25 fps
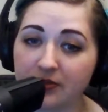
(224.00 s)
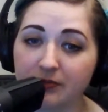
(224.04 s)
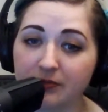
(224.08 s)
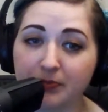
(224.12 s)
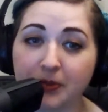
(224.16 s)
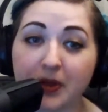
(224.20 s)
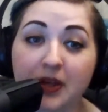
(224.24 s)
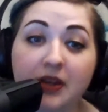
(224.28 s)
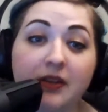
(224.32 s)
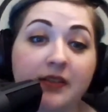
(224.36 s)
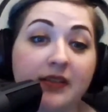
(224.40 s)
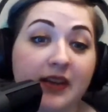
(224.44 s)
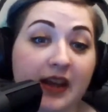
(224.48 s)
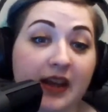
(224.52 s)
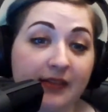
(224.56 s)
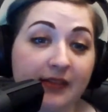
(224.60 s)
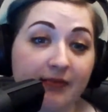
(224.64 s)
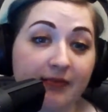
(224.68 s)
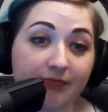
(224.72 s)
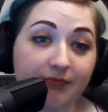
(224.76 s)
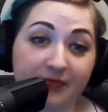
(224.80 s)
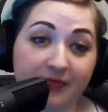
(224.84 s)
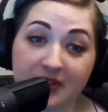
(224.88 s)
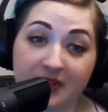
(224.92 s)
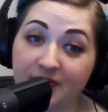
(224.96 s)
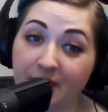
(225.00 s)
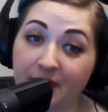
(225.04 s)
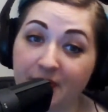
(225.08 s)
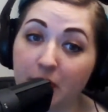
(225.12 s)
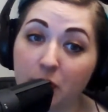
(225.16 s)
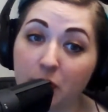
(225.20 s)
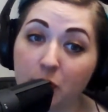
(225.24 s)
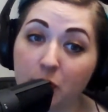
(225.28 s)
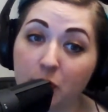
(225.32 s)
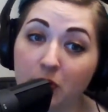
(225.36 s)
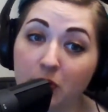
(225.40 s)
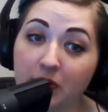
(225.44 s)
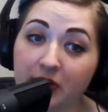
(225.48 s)
But it's very
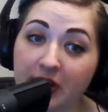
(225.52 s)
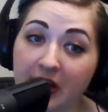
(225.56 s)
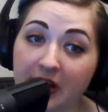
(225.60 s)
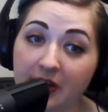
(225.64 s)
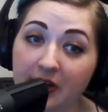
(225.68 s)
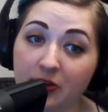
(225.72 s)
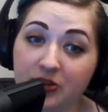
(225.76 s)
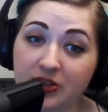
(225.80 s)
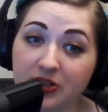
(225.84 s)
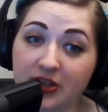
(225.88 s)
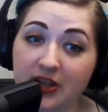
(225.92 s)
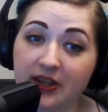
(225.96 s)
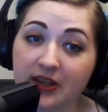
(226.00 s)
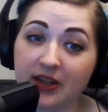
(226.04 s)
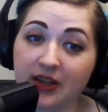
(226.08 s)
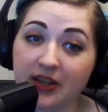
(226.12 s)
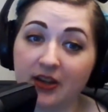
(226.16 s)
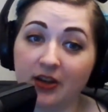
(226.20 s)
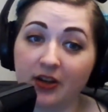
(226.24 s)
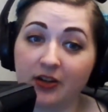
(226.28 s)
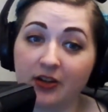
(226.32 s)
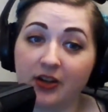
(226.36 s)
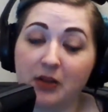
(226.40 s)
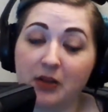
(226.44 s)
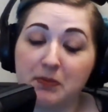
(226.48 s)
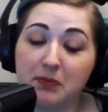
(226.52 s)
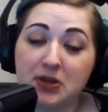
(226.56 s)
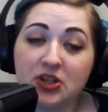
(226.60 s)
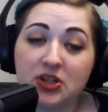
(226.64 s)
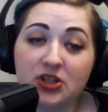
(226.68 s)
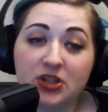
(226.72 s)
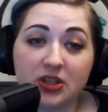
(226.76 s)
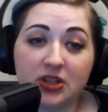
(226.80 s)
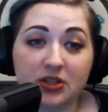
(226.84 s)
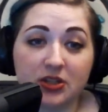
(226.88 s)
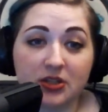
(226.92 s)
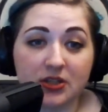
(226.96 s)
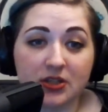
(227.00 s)
cool that you're taking on
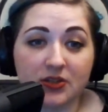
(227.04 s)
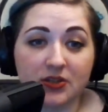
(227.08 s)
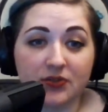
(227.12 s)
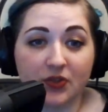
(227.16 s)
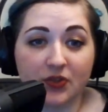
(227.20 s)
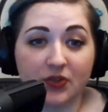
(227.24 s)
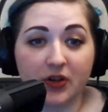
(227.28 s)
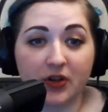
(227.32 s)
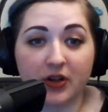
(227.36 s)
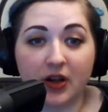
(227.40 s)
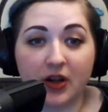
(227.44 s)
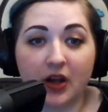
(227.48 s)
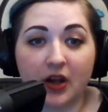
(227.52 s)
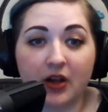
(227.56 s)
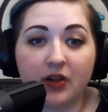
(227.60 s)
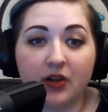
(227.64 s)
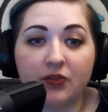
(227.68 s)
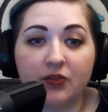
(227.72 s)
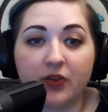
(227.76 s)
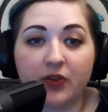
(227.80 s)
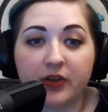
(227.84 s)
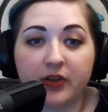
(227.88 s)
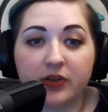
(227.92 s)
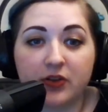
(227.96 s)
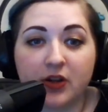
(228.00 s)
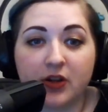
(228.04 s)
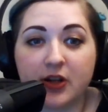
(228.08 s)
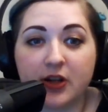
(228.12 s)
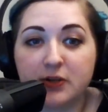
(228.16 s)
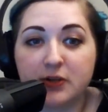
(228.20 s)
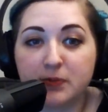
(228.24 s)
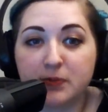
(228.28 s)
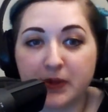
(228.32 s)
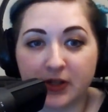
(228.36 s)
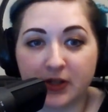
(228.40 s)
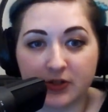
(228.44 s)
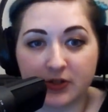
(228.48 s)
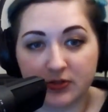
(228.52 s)
commissions for other
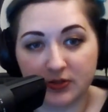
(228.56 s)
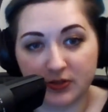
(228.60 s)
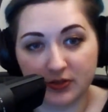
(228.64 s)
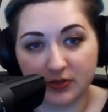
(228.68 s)
cosplayers.